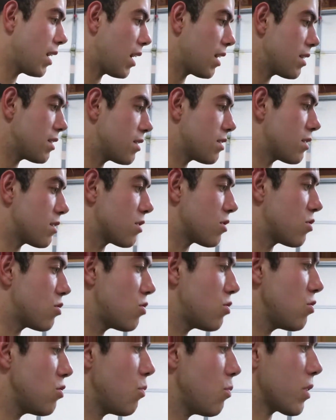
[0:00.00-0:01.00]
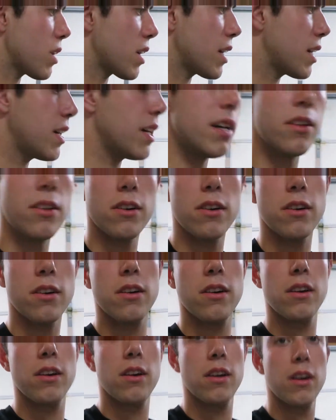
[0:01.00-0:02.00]
that, this is a super
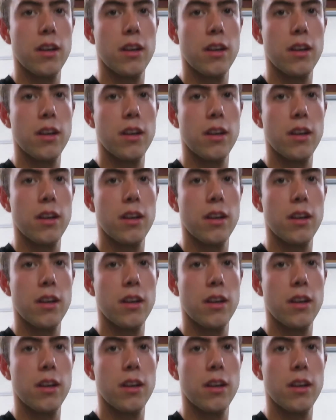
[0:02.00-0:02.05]
killer,